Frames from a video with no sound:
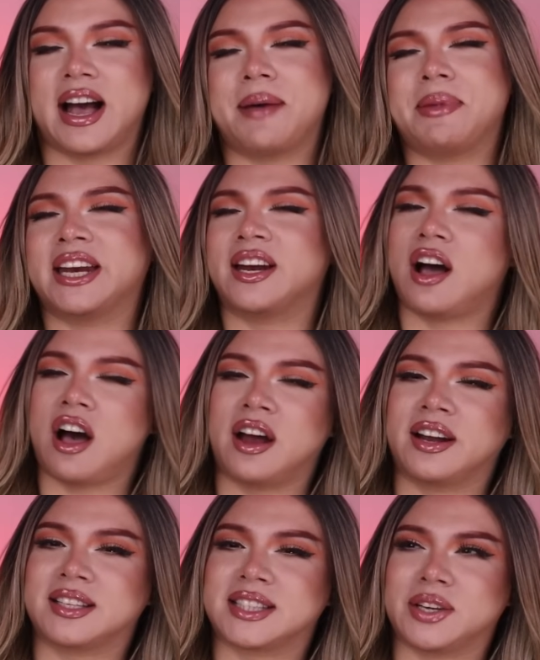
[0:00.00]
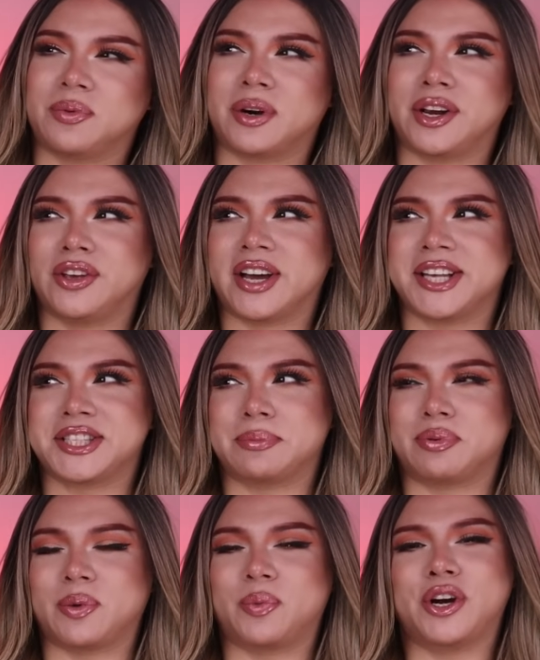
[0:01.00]
I mean, and honestly, were you guys
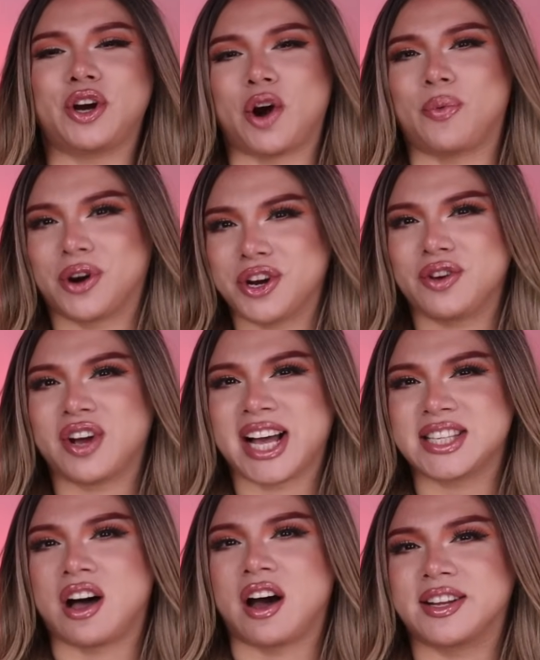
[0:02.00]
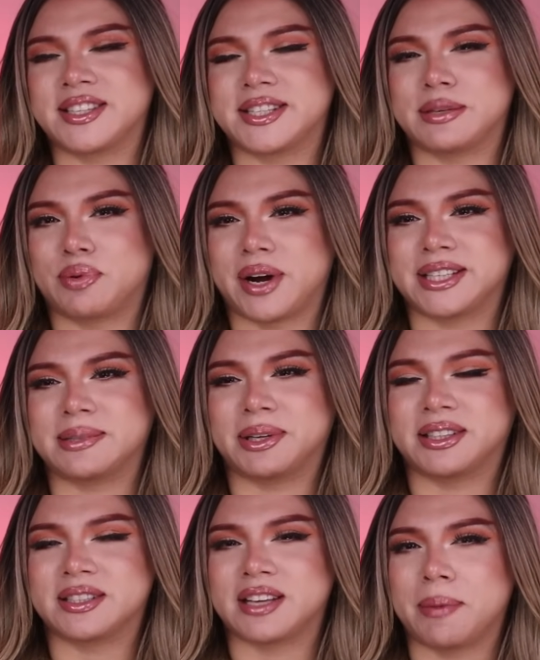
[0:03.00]
were, were you guys honestly surprised
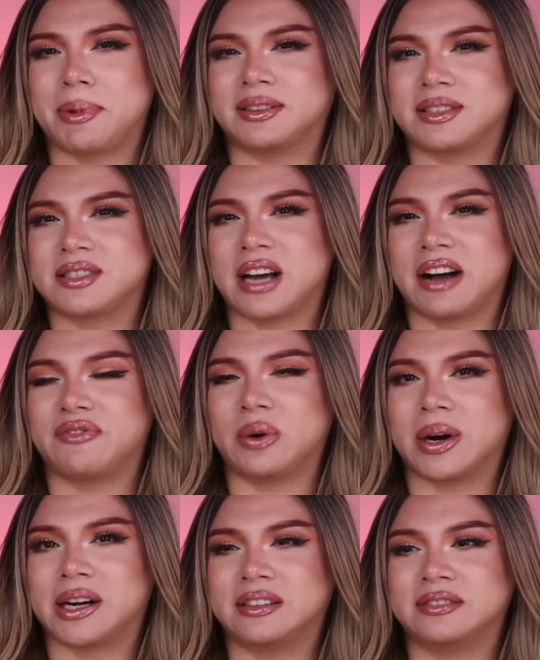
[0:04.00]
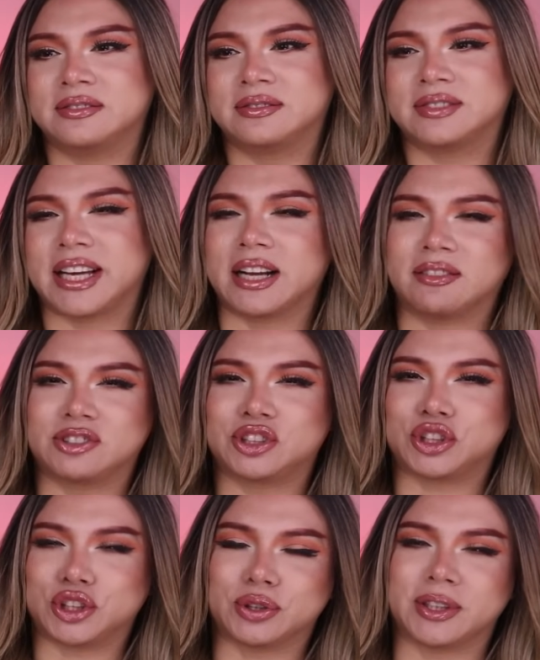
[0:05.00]
about this about this top four? Like
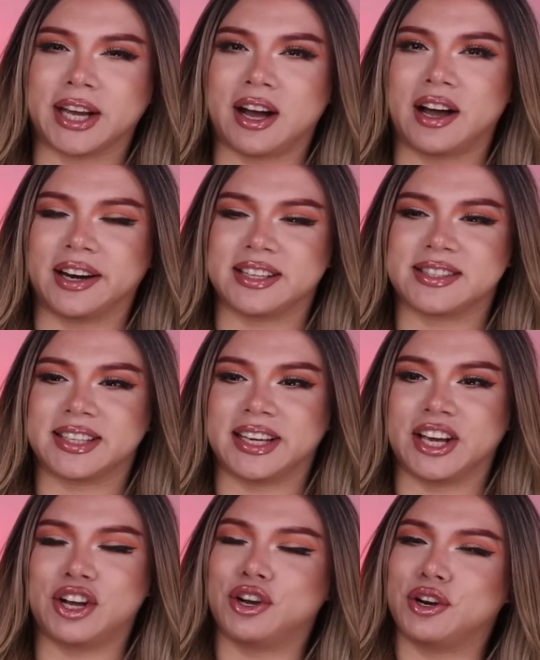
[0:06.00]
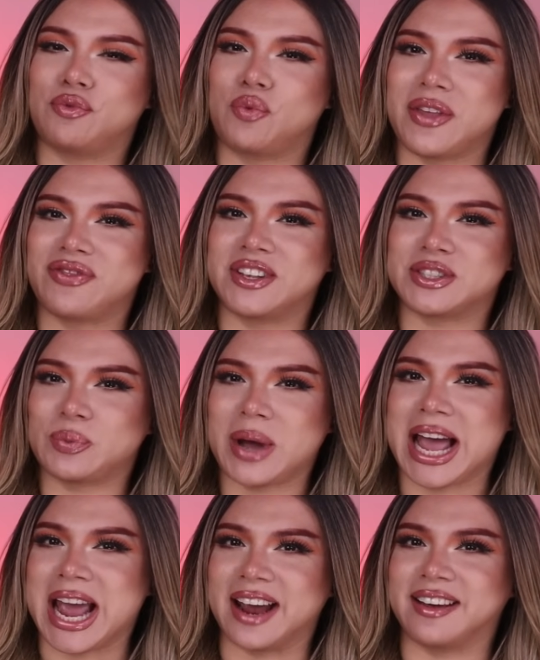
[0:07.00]
truly, honestly, it could have went this
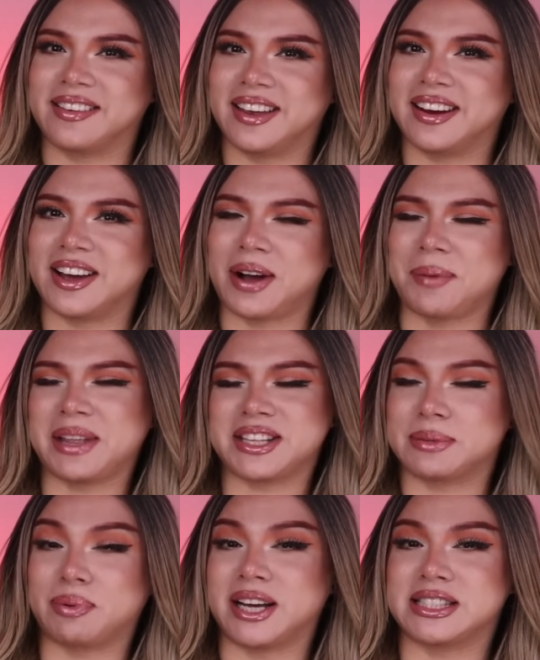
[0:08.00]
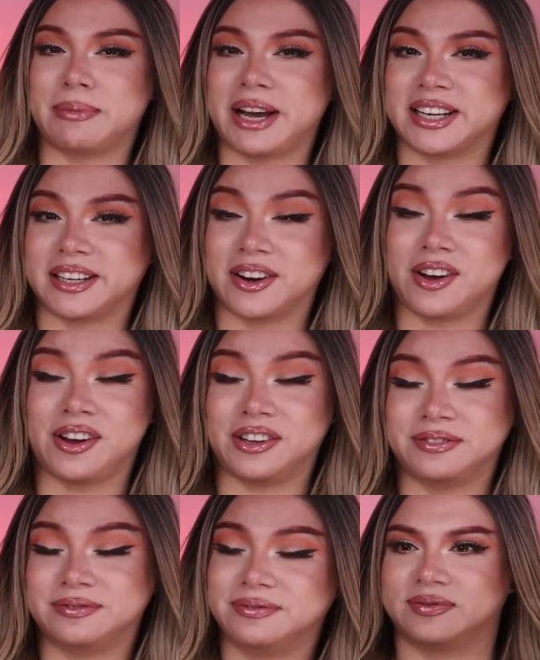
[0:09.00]
way. You know, I'm not surprised about it at
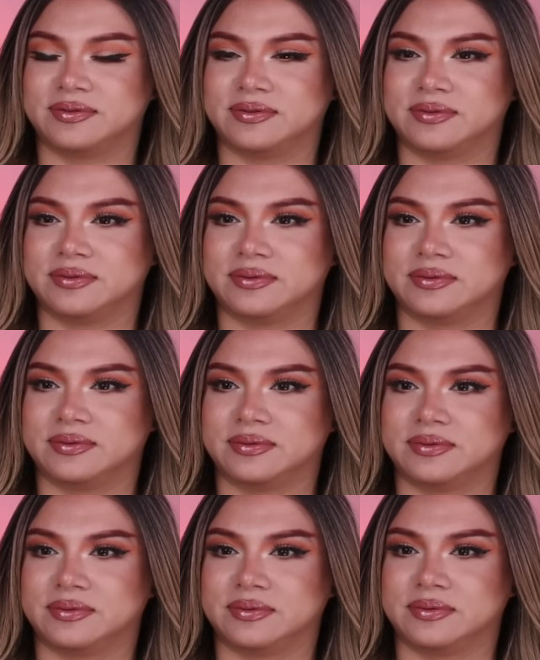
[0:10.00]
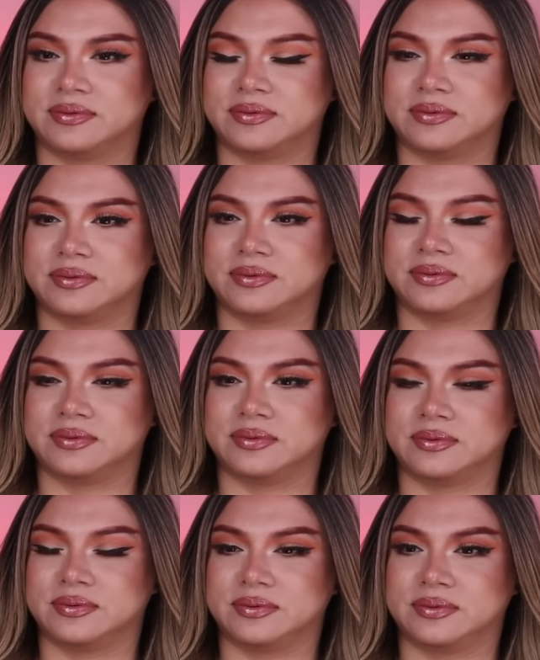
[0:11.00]
all. One of them will be named Queen